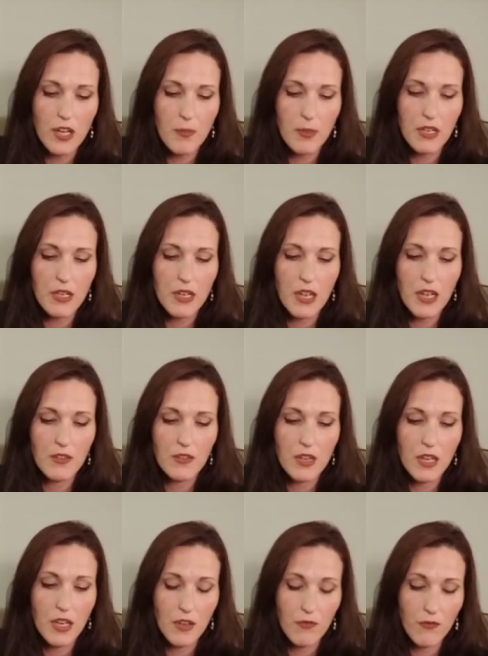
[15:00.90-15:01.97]
up and, and
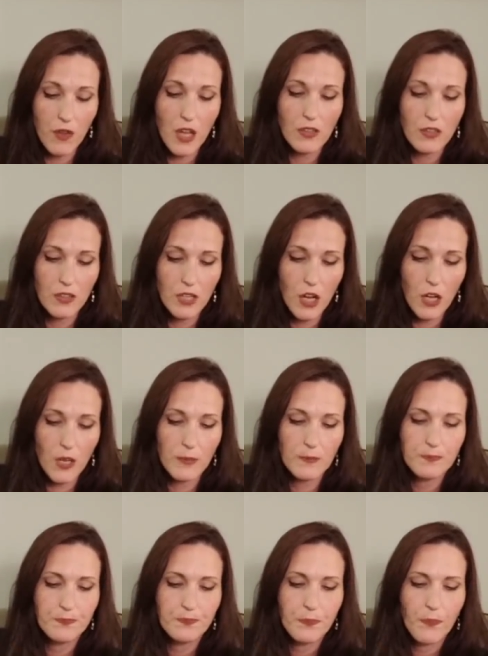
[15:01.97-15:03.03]
he followed her.
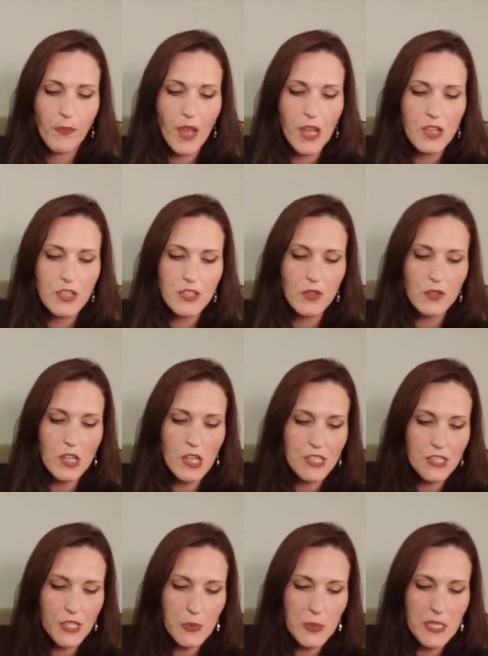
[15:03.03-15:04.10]
So
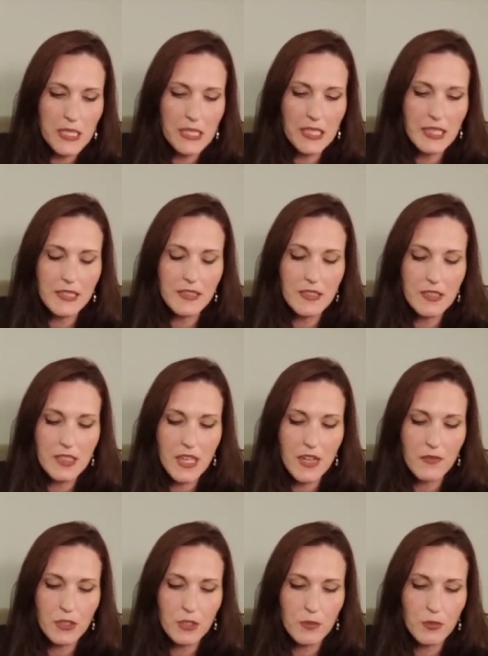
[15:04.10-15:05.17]
Ghazi went, laid the
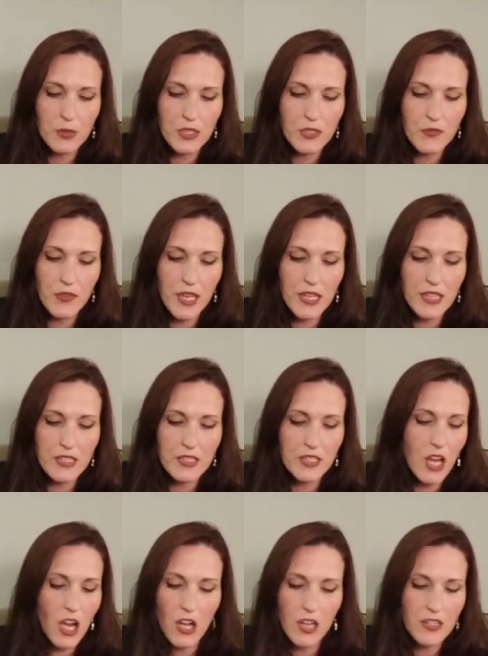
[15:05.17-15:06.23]
staff on the boy's face,
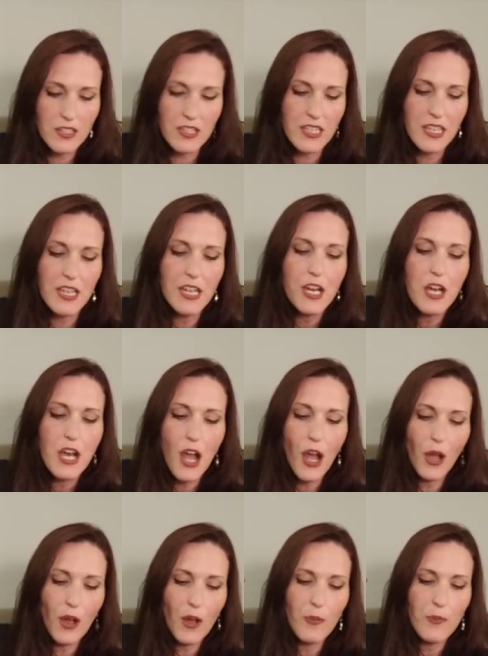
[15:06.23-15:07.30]
Gehazi,
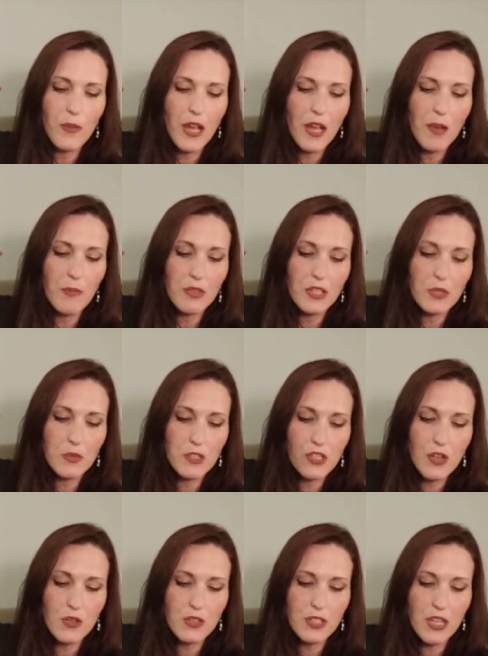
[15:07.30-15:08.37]
um, and, but there was
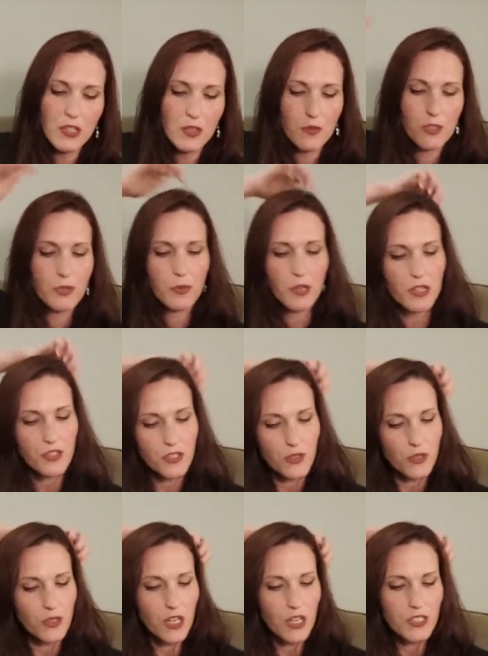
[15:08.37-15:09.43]
no sound or response.
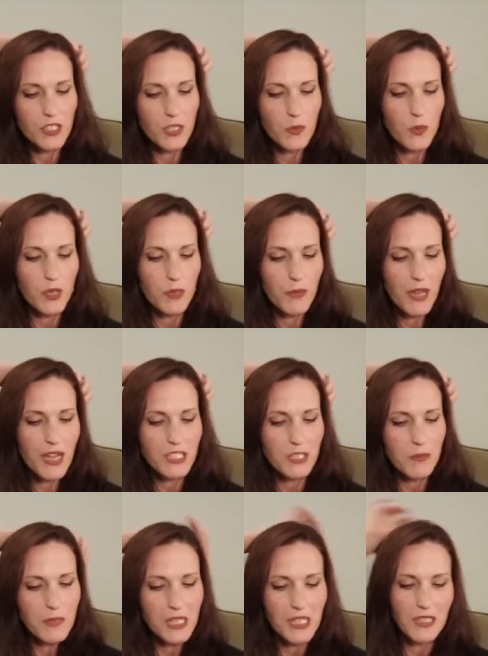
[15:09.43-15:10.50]
So Gehazi went back to
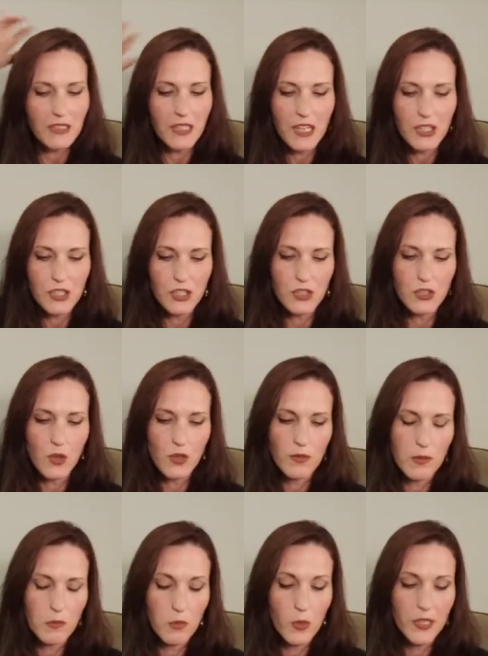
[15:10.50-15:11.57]
meet Elisha and told him
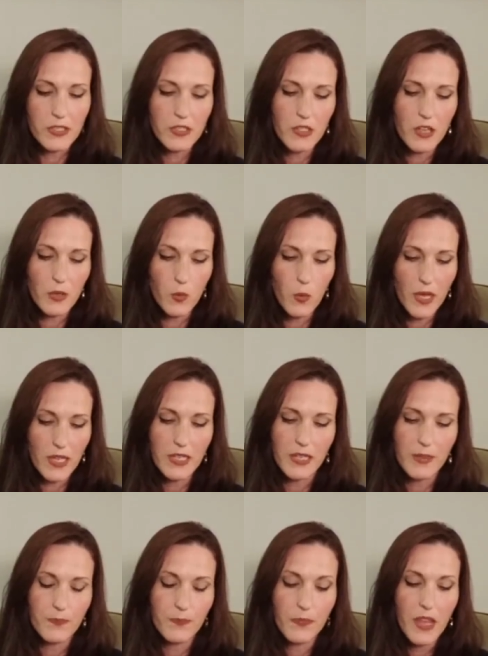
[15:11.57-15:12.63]
the boy has not
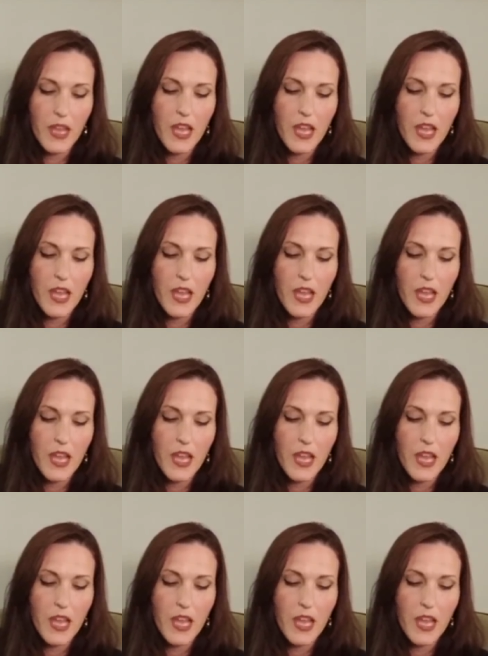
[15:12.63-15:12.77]
awakened.